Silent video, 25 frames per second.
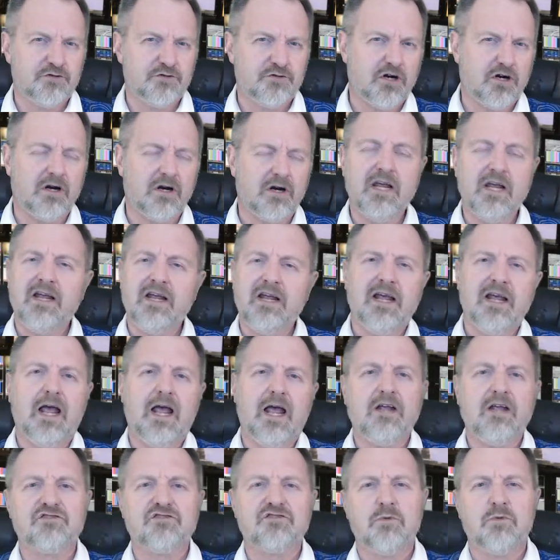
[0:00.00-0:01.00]
tip jar,
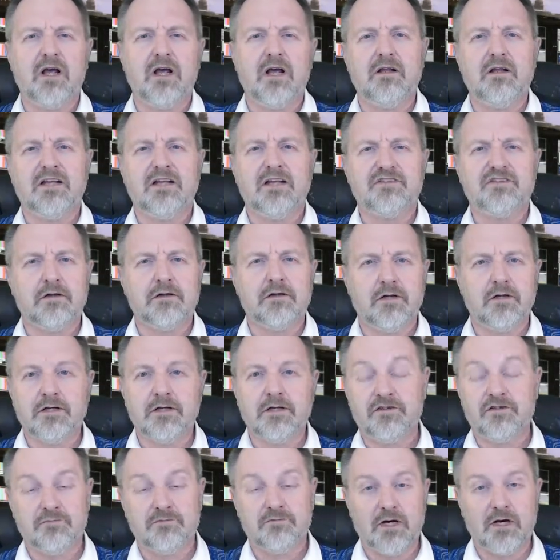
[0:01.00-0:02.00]
as well as a
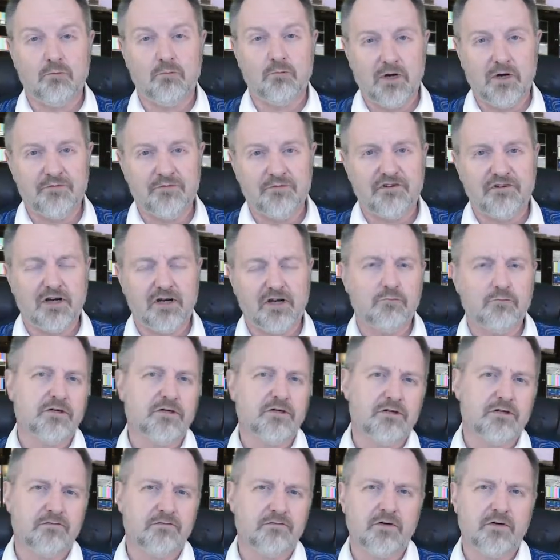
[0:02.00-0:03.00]
link to my website
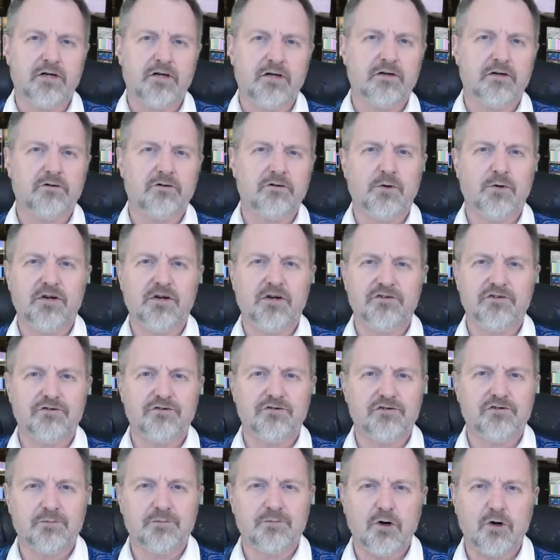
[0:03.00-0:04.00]
where you can find other ways
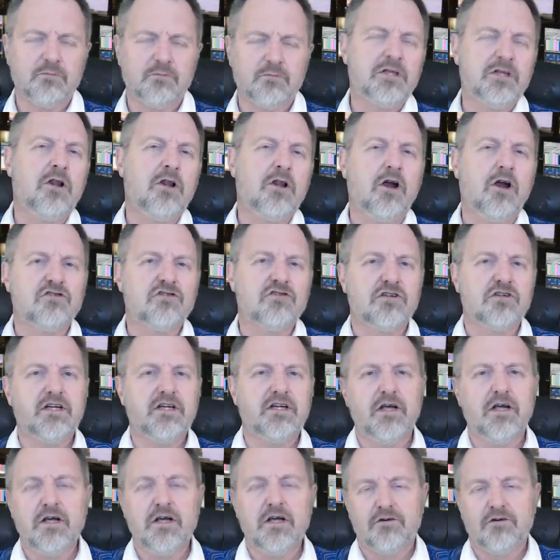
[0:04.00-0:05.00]
to support me,
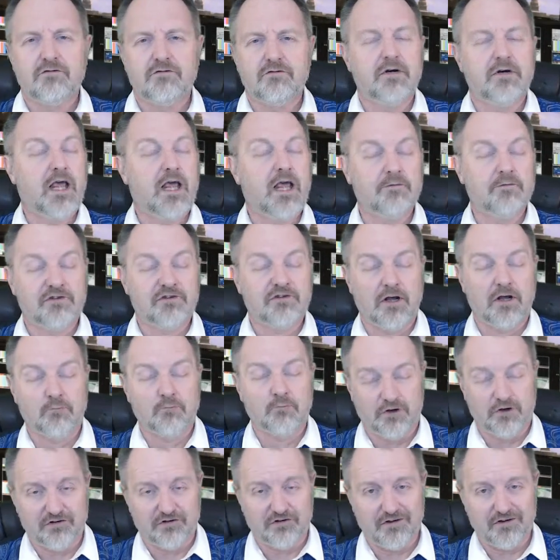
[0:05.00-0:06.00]
largely through an
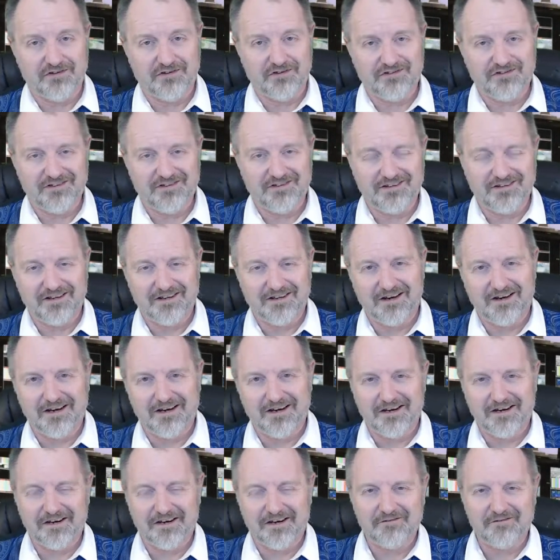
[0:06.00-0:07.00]
Amazon wish list that
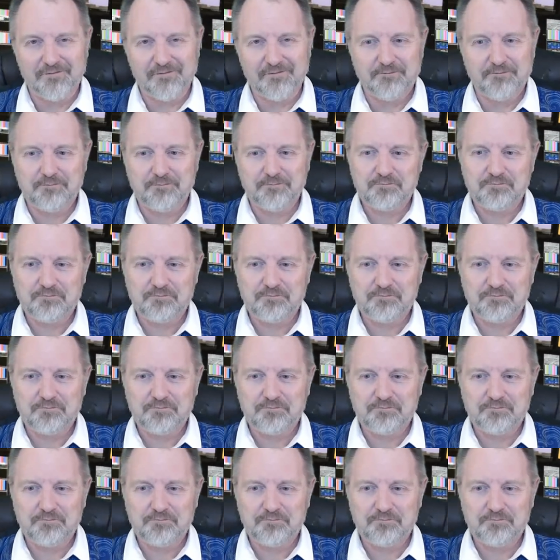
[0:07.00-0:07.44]
I have.